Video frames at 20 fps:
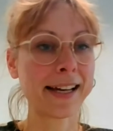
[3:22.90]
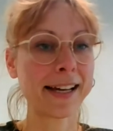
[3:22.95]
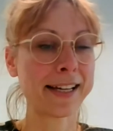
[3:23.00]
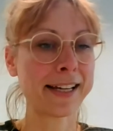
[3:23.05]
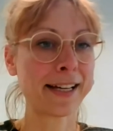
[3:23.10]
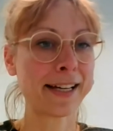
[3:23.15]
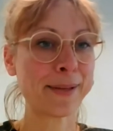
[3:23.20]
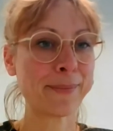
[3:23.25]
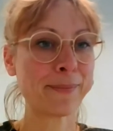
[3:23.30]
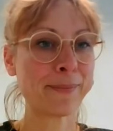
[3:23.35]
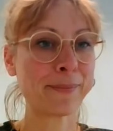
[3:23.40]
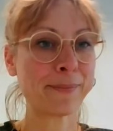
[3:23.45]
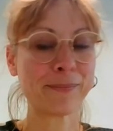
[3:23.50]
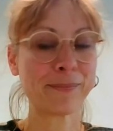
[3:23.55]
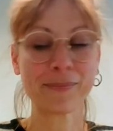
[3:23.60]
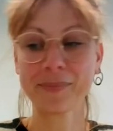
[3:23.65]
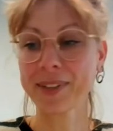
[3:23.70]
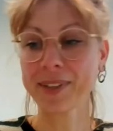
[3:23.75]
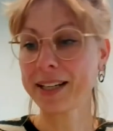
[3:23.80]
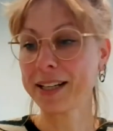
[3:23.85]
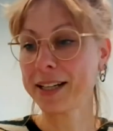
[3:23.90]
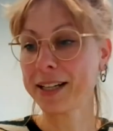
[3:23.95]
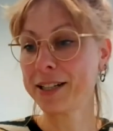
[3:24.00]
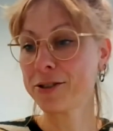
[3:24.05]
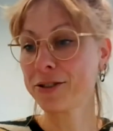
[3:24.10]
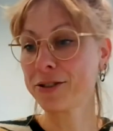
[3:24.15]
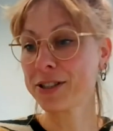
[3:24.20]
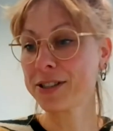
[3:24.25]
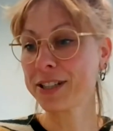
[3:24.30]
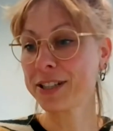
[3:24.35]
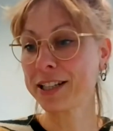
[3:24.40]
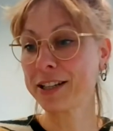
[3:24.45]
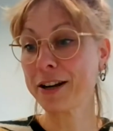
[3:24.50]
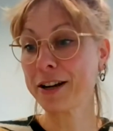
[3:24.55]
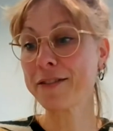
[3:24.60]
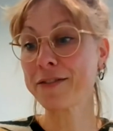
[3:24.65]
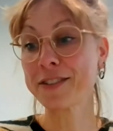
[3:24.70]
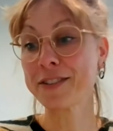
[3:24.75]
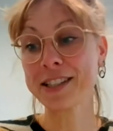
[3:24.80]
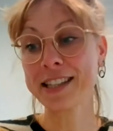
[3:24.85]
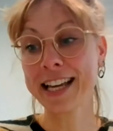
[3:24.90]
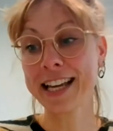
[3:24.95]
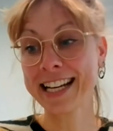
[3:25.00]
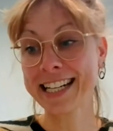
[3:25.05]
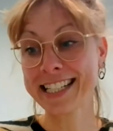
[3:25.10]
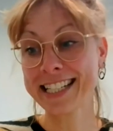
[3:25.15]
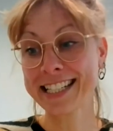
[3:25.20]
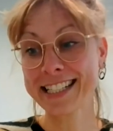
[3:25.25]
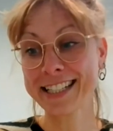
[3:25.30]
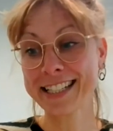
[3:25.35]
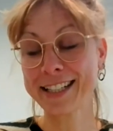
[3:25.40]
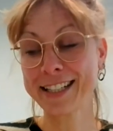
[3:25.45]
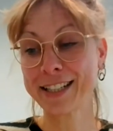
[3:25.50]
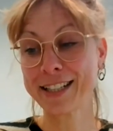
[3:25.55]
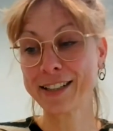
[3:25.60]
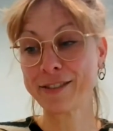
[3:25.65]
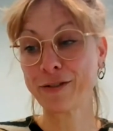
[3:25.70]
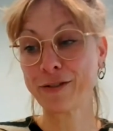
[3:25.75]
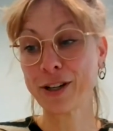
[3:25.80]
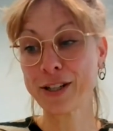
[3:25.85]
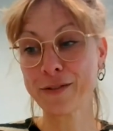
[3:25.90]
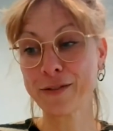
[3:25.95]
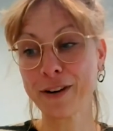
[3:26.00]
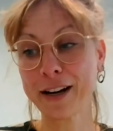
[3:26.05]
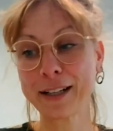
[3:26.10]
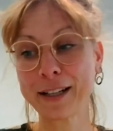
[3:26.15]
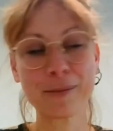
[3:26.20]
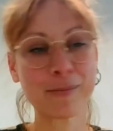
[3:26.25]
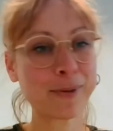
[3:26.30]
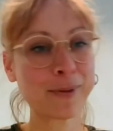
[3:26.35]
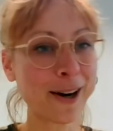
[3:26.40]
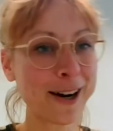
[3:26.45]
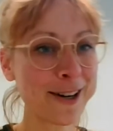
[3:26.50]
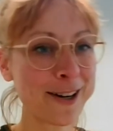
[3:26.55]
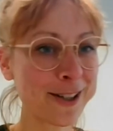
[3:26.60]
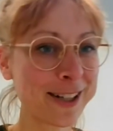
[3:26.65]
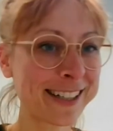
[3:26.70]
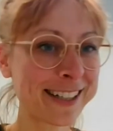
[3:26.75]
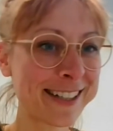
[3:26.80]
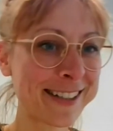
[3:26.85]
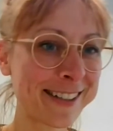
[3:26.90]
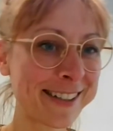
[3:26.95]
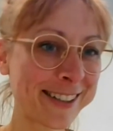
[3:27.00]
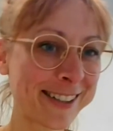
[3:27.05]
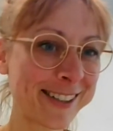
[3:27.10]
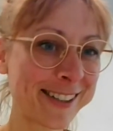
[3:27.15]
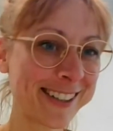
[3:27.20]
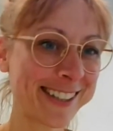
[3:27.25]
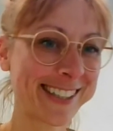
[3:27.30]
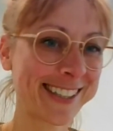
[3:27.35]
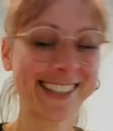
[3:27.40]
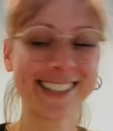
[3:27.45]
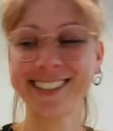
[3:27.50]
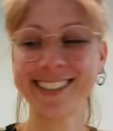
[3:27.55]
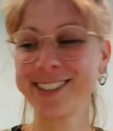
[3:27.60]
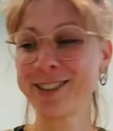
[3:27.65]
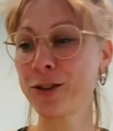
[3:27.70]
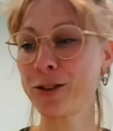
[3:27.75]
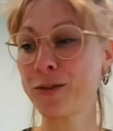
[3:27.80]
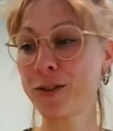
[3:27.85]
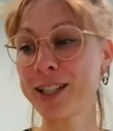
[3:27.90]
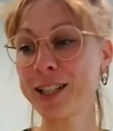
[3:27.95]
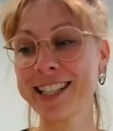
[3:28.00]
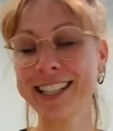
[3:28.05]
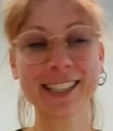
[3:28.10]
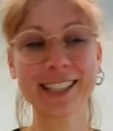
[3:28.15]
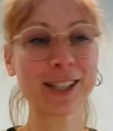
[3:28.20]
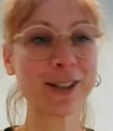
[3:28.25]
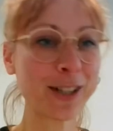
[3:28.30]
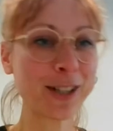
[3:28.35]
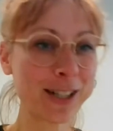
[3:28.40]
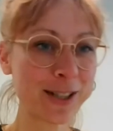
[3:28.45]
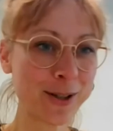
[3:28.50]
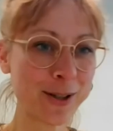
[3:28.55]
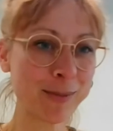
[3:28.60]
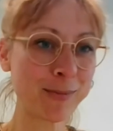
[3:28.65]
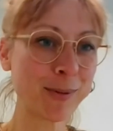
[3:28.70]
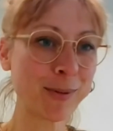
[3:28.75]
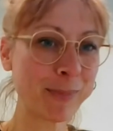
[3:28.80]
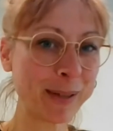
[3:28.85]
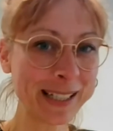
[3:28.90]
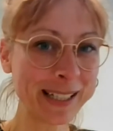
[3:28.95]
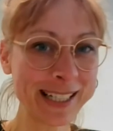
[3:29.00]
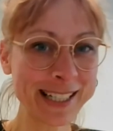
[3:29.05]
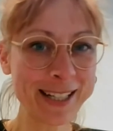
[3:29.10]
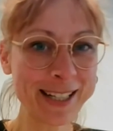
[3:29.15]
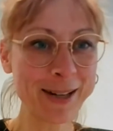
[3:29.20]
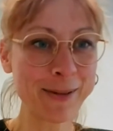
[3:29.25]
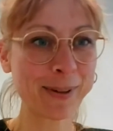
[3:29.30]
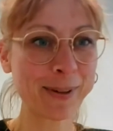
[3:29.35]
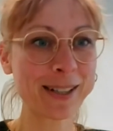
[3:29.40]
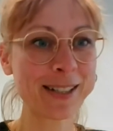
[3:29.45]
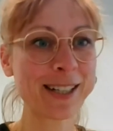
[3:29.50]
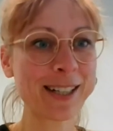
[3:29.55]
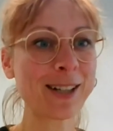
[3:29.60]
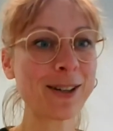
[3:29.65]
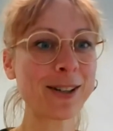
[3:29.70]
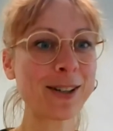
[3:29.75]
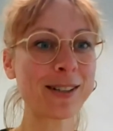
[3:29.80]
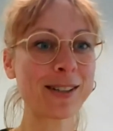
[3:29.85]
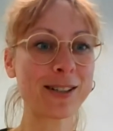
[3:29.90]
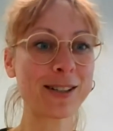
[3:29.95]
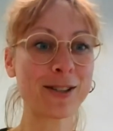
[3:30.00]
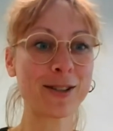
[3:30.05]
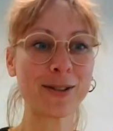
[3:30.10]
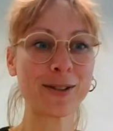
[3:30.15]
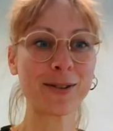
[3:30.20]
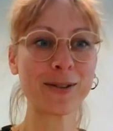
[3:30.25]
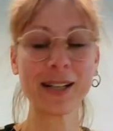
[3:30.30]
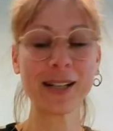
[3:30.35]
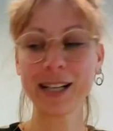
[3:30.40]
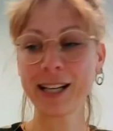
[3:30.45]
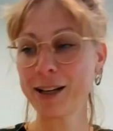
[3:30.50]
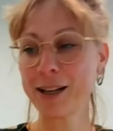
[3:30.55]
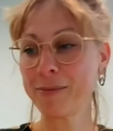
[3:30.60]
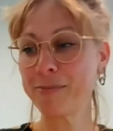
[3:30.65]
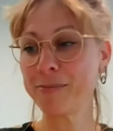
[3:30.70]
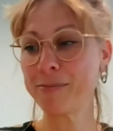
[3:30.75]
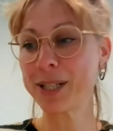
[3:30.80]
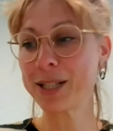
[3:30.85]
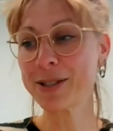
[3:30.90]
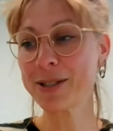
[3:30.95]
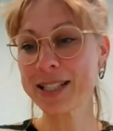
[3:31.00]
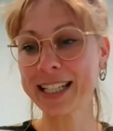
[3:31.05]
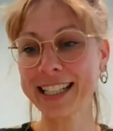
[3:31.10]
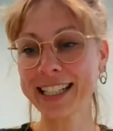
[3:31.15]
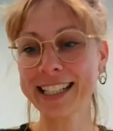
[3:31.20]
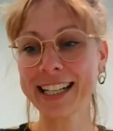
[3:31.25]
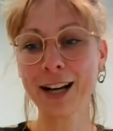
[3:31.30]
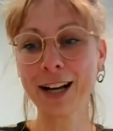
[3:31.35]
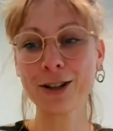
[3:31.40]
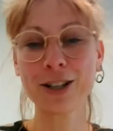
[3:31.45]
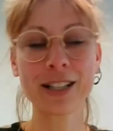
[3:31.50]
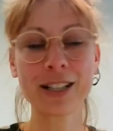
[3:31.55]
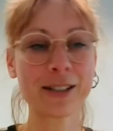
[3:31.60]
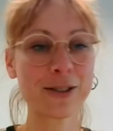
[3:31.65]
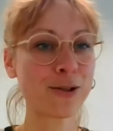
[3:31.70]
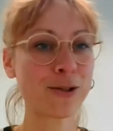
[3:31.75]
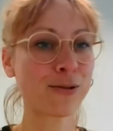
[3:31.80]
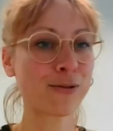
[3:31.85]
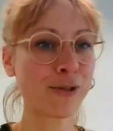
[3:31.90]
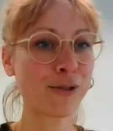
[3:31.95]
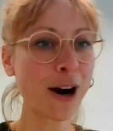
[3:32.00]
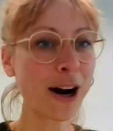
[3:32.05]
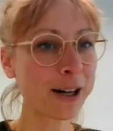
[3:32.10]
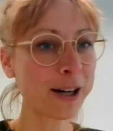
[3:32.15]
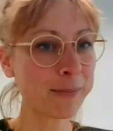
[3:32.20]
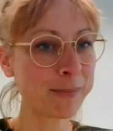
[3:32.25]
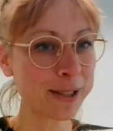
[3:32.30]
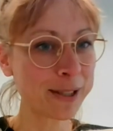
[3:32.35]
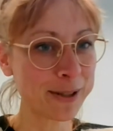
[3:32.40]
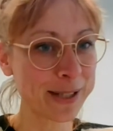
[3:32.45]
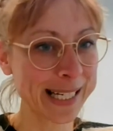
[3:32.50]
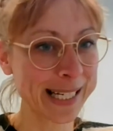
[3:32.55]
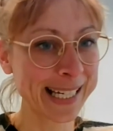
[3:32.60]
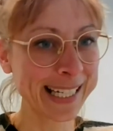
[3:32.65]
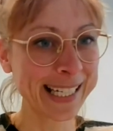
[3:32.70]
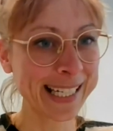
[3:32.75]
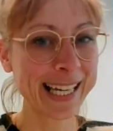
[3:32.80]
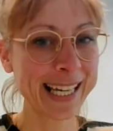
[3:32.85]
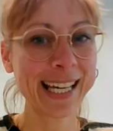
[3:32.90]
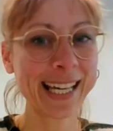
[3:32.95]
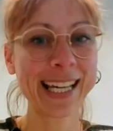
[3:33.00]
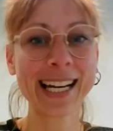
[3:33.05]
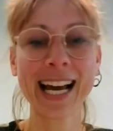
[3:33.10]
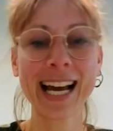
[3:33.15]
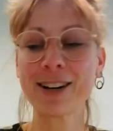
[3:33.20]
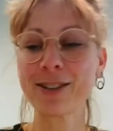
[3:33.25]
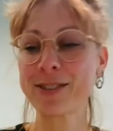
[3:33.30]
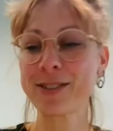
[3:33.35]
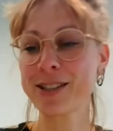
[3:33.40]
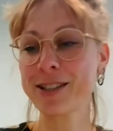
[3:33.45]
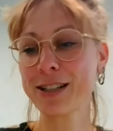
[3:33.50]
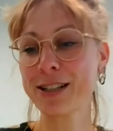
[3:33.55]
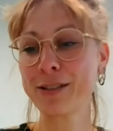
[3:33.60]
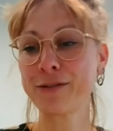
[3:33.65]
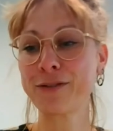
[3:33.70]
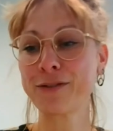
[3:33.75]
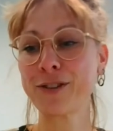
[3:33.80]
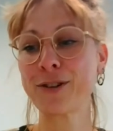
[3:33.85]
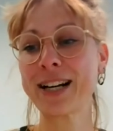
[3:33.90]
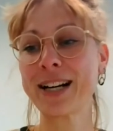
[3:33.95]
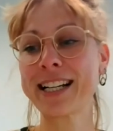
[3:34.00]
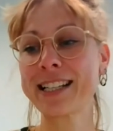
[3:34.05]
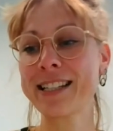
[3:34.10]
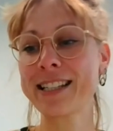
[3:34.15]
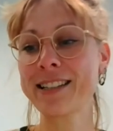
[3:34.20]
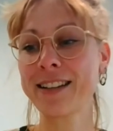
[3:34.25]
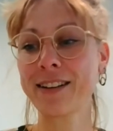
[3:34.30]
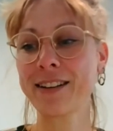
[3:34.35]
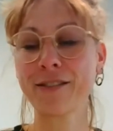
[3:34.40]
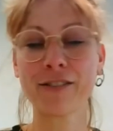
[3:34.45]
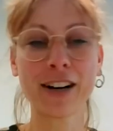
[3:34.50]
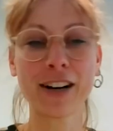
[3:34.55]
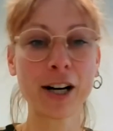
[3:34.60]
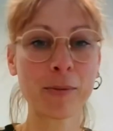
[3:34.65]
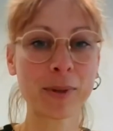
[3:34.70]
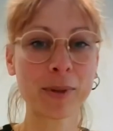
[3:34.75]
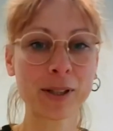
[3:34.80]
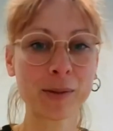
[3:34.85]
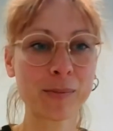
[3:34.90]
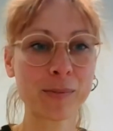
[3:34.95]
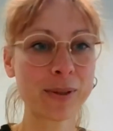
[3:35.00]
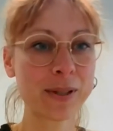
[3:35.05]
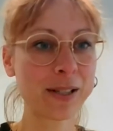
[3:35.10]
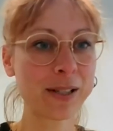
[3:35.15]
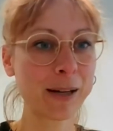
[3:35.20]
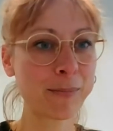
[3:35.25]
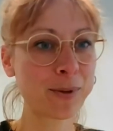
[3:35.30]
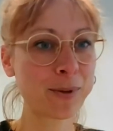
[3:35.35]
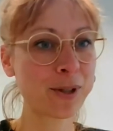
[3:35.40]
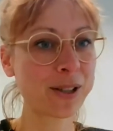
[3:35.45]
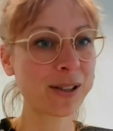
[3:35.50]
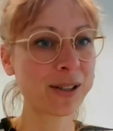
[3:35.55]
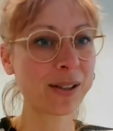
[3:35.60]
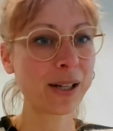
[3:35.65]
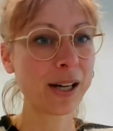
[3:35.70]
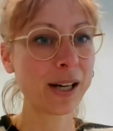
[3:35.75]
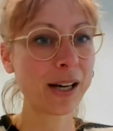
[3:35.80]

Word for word: Um, interesting enough is that uh, for his final project, uh, Ludwig didn't look into mobility, but he looked into music and actually into rock music and how this influenced the environmental perception